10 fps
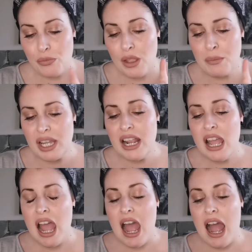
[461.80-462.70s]
But
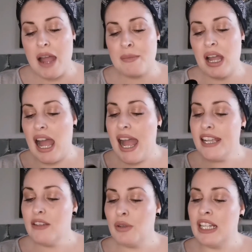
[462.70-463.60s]

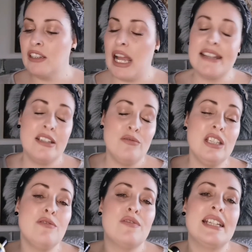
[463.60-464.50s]
I didn't
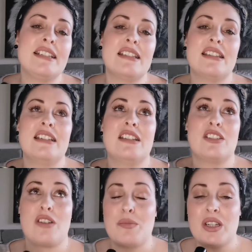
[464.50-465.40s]
really read the
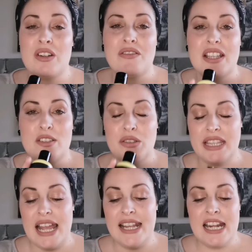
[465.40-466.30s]
description of this
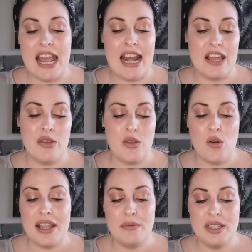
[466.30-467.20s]
online, and I
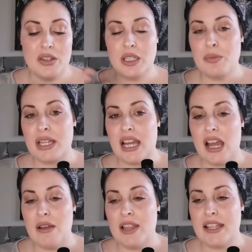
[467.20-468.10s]
thought it was going to be
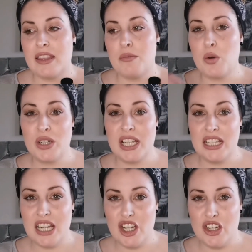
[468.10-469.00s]
like the body
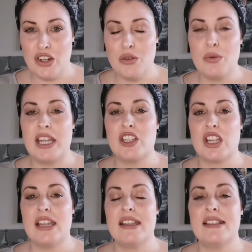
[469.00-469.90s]
conditioner, which
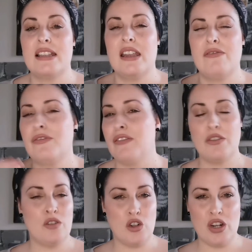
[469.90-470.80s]
is, if you've
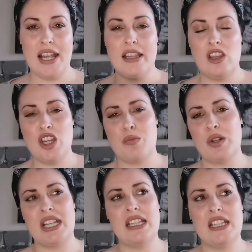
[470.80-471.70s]
not tried the Lush body
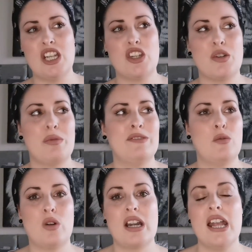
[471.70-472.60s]
conditioner
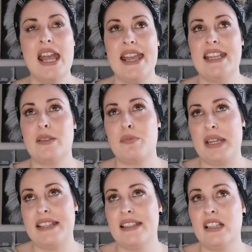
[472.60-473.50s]
before, it's
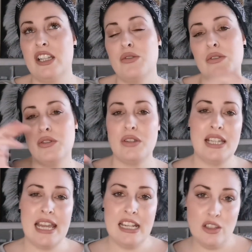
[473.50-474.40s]
basically, you can
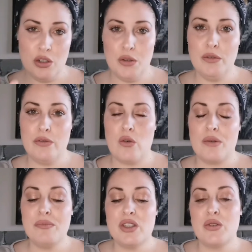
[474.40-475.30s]
get it in two
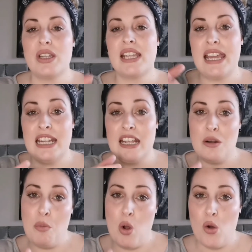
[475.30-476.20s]
forms. You can get it in a
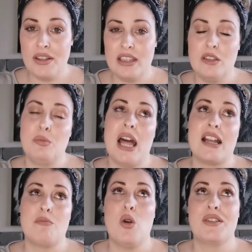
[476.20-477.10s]
pot, little black
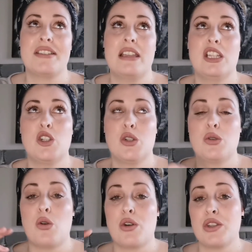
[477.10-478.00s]
pots that they do,
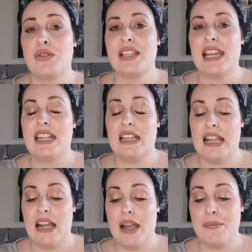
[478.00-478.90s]
or you can get it
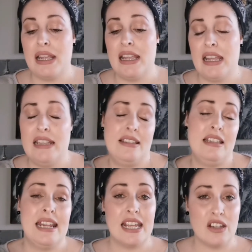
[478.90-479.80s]
as the naked